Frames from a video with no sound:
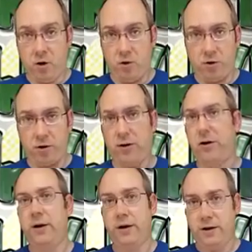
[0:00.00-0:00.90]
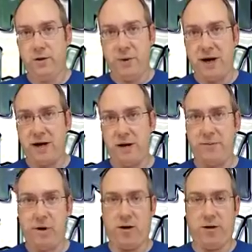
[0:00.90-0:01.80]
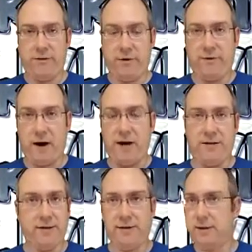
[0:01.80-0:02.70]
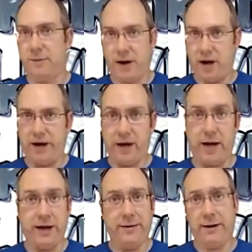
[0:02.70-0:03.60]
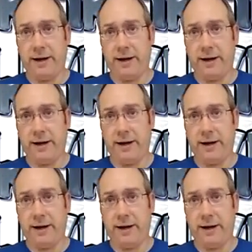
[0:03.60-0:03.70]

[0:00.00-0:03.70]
or you back up all of your files to something online.